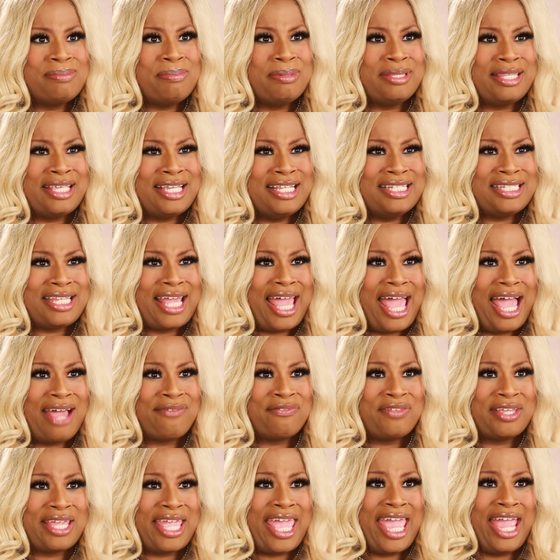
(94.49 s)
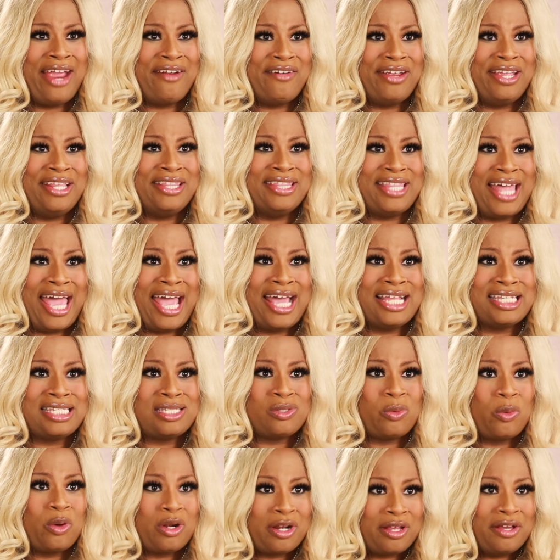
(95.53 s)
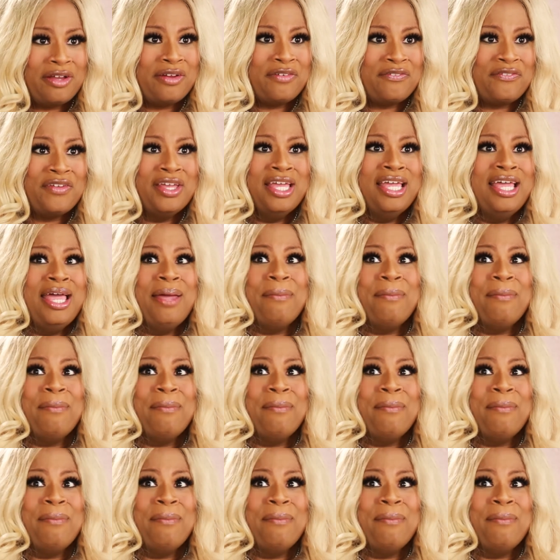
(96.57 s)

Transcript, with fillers: but then to have to carry that sort of